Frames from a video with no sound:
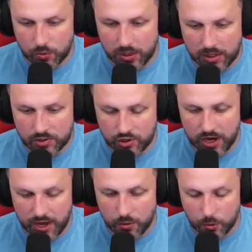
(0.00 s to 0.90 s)
We'll actually
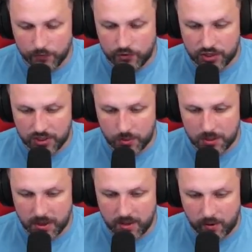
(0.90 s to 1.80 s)
try the wolf stick with
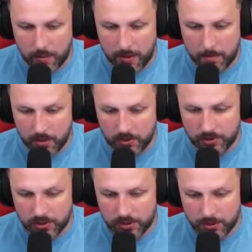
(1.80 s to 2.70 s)
a bit of a pep
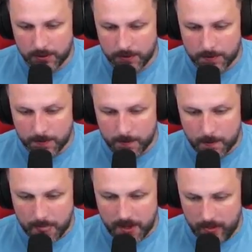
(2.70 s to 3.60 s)
build.
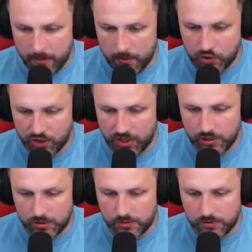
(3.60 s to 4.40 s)
And the buzzkill.